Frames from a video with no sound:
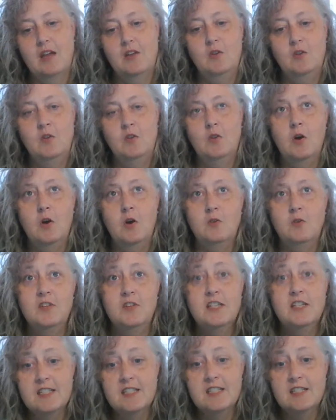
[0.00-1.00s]
no
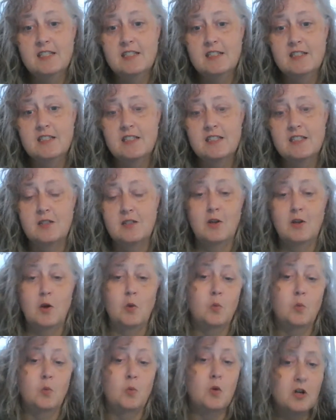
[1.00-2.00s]
visits, no
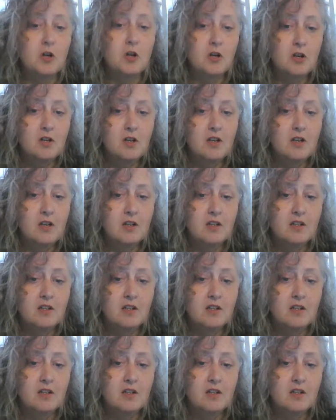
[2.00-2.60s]
work,